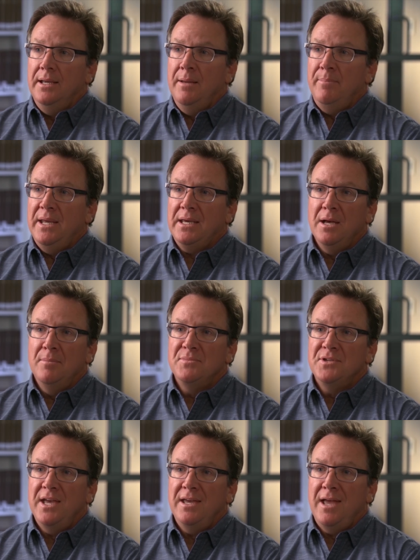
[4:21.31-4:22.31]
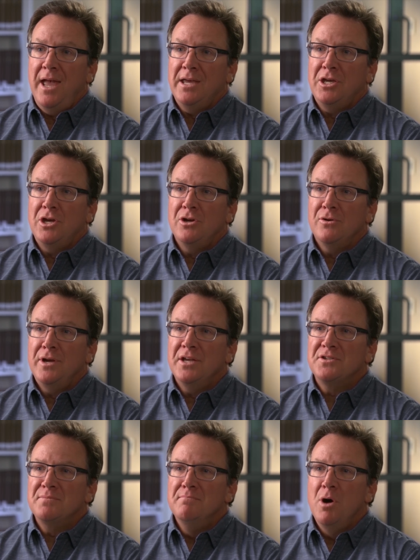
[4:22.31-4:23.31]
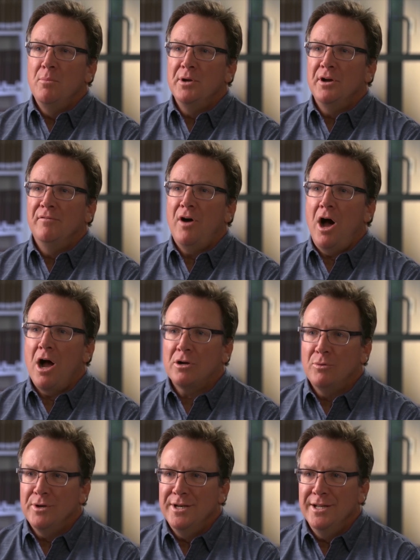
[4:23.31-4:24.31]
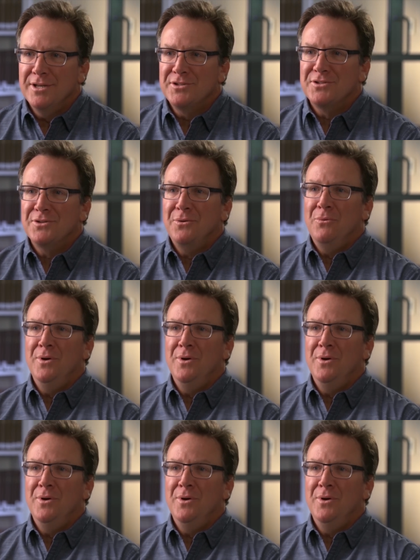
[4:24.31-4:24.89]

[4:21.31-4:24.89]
it becomes a, a curious moment of awkwardness